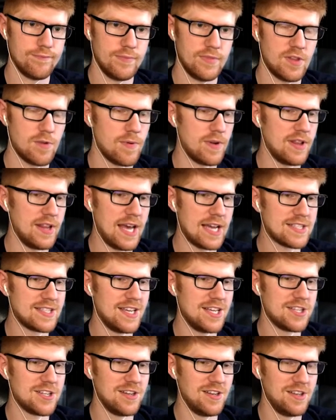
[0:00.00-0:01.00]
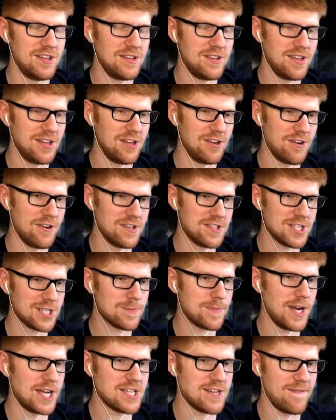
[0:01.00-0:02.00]
The relaxation in Yuri's
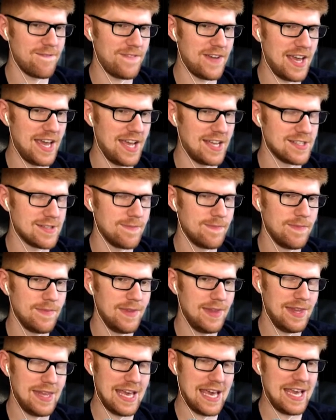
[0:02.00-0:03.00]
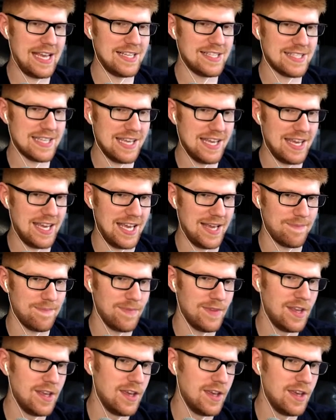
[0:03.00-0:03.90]
expression fades. I see.